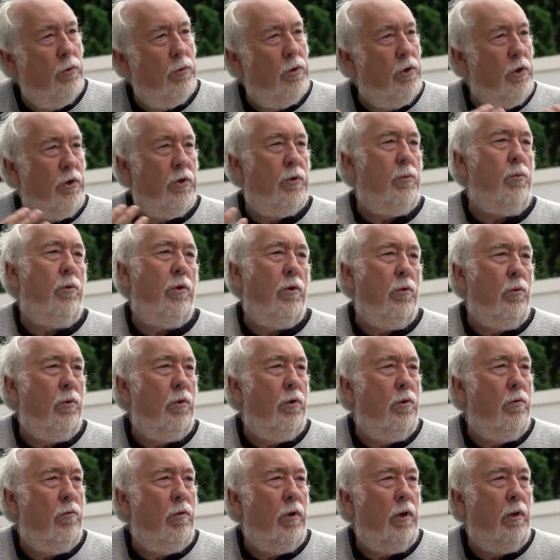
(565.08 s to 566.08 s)
or just with
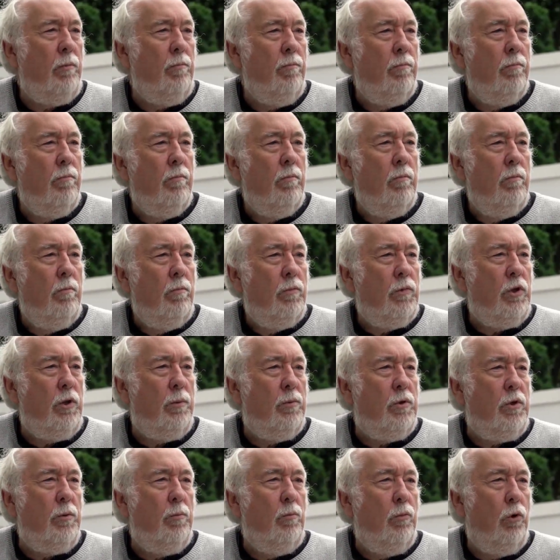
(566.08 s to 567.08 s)
ordinary
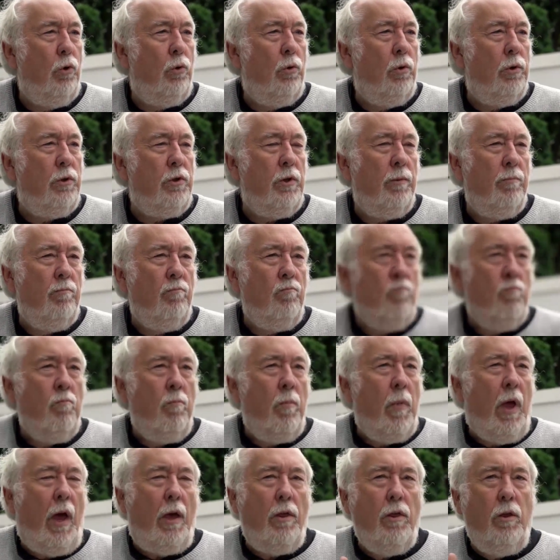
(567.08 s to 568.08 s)
gypsum board.
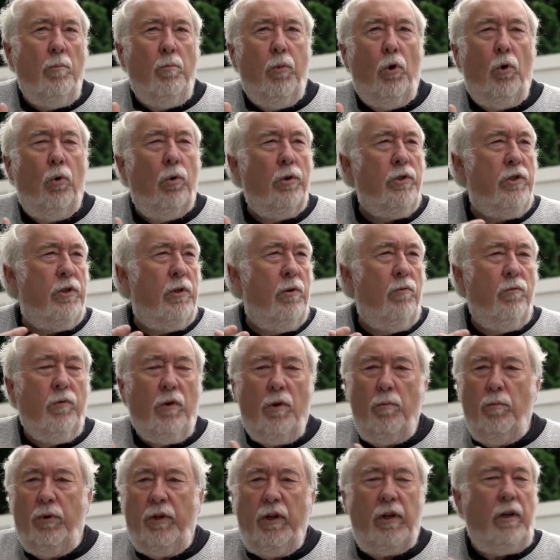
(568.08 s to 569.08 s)
The boards have
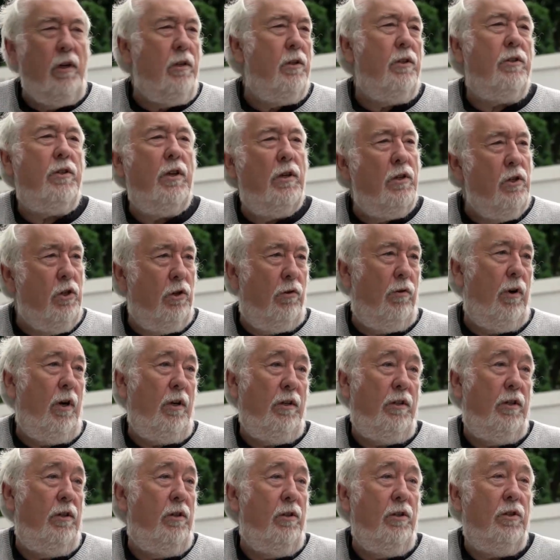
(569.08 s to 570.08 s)
completely
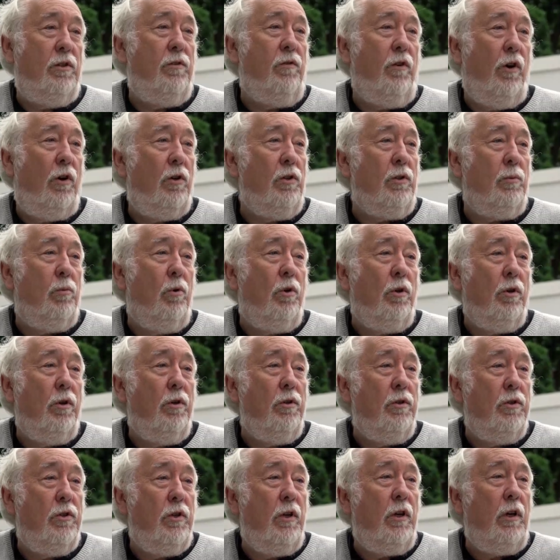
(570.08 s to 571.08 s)
disintegrated as far as one
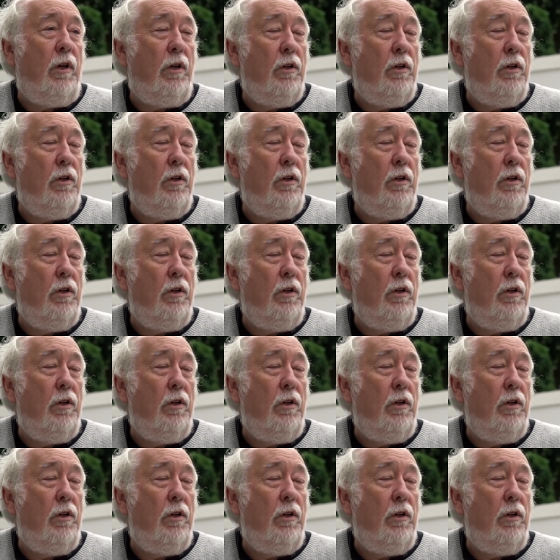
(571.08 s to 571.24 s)
can see.